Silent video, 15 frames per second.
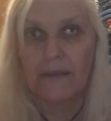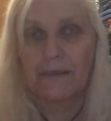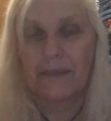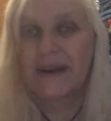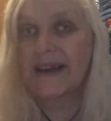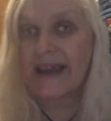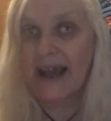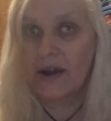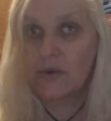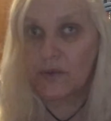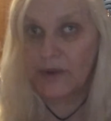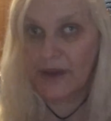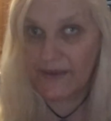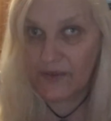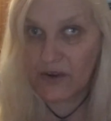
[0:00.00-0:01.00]
But now
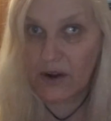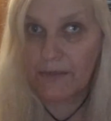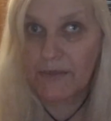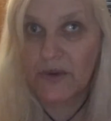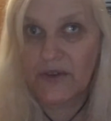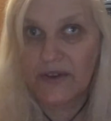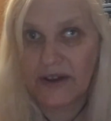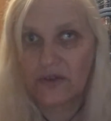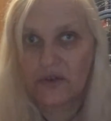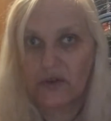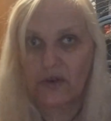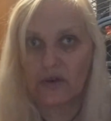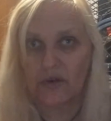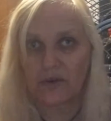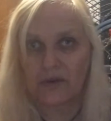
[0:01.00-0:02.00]
we've got music
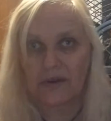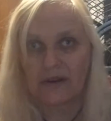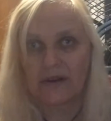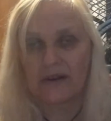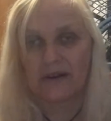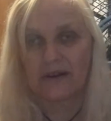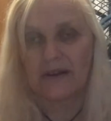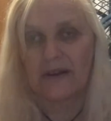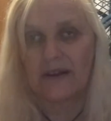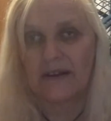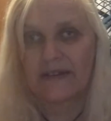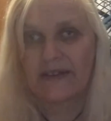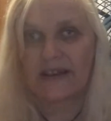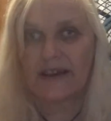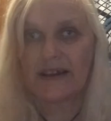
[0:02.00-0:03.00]
too.
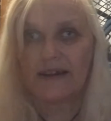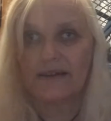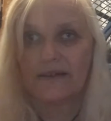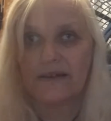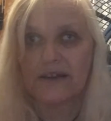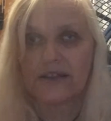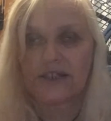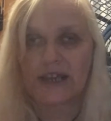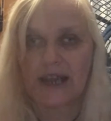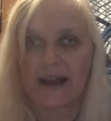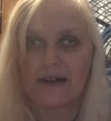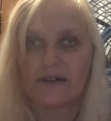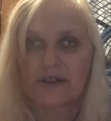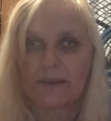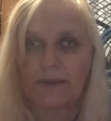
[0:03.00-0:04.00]
See?" She
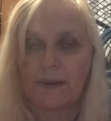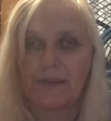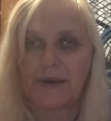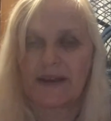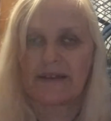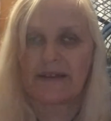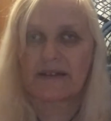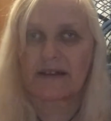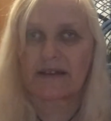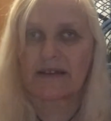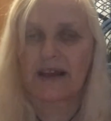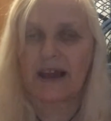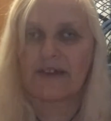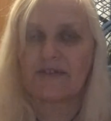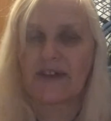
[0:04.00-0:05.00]
held up a bracelet
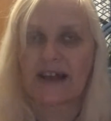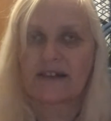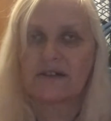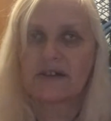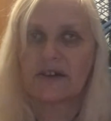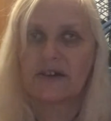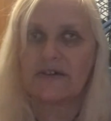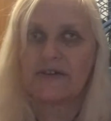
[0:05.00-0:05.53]
and rattled her